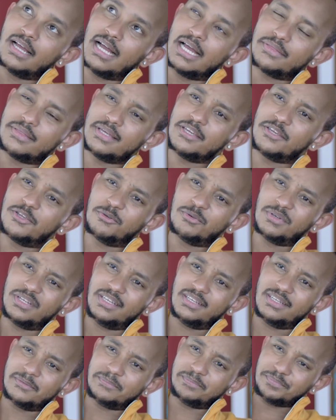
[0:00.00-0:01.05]
I think
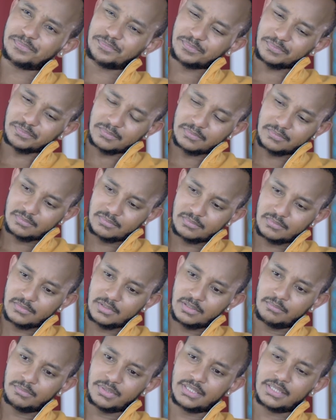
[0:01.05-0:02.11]
uni,
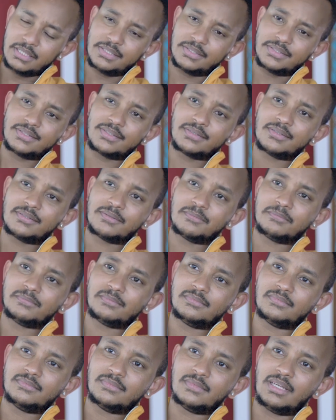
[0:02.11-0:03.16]
because
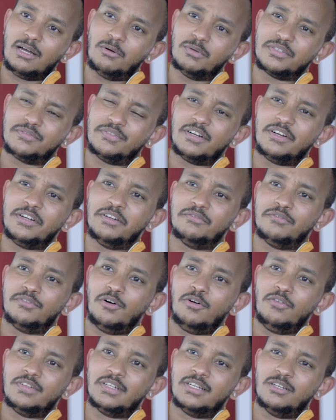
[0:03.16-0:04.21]
I was very
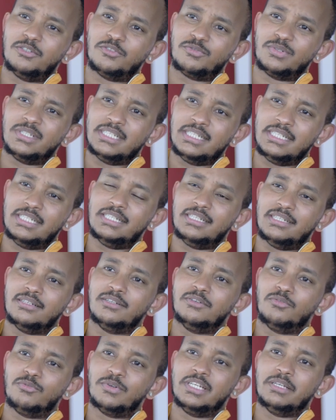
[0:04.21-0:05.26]
involved and I was really,
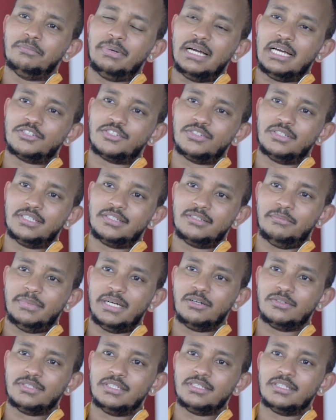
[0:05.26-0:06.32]
really passionate
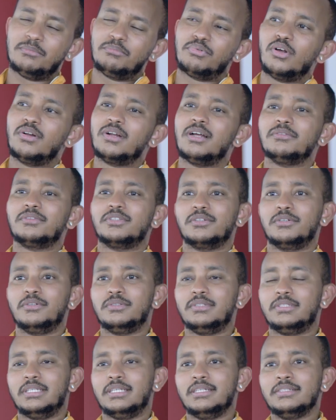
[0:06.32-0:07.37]
about it, it brought out the
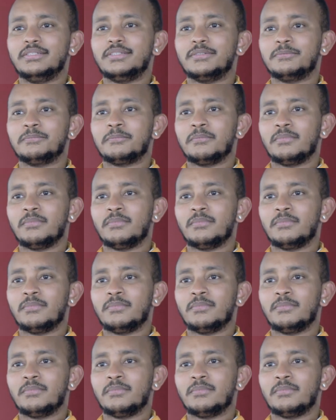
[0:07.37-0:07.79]
good things.